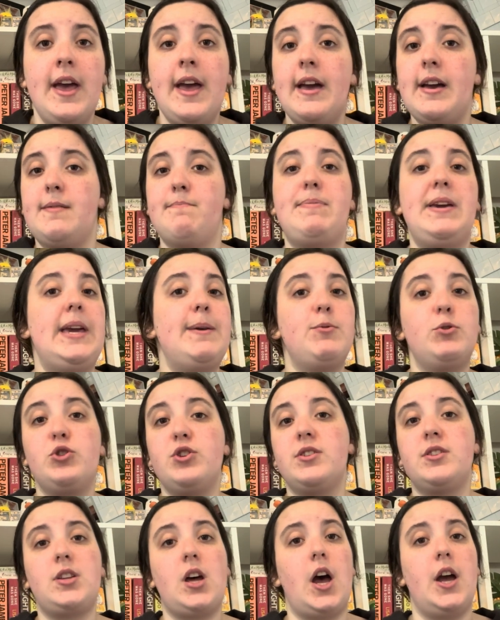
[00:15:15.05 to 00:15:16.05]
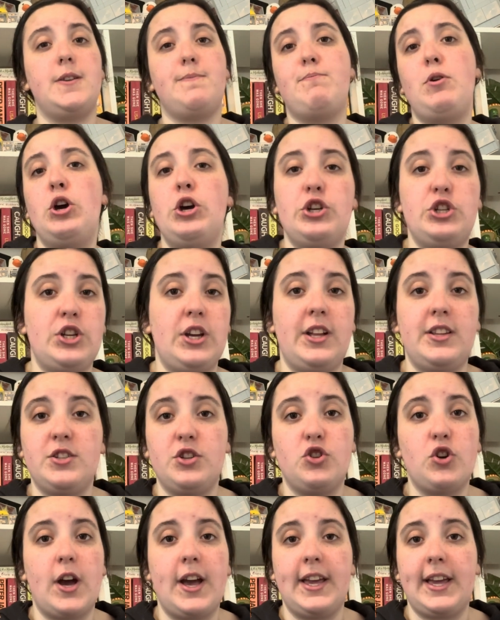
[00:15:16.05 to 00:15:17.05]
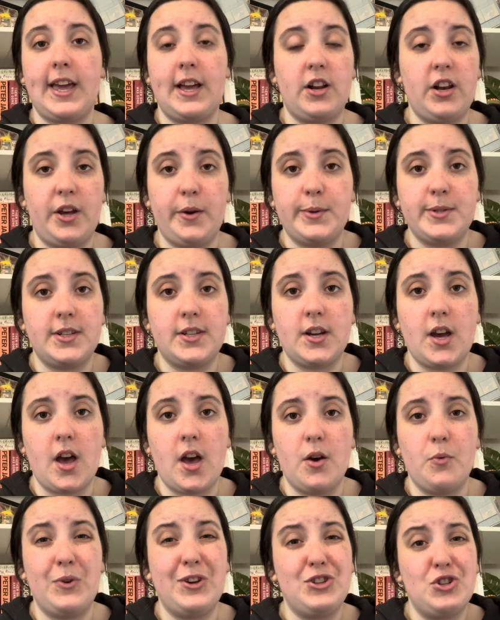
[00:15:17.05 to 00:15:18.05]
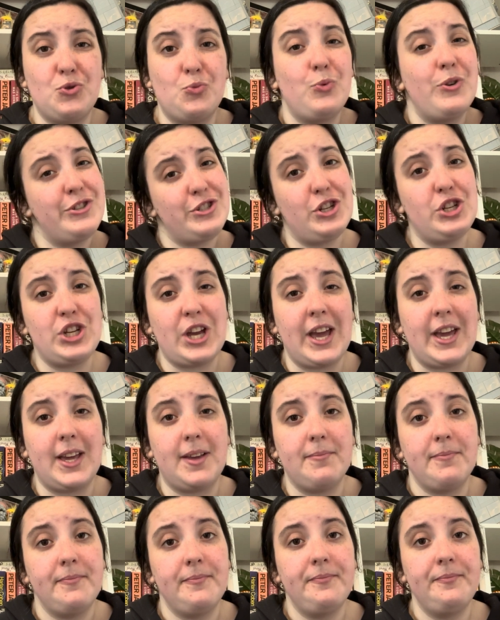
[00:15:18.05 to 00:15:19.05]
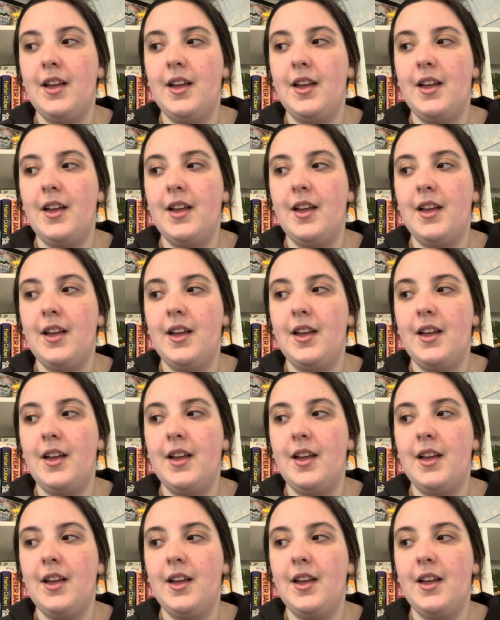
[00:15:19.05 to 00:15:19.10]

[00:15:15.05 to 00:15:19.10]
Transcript: and people just started pushing to try and get closer to her, which was a shame.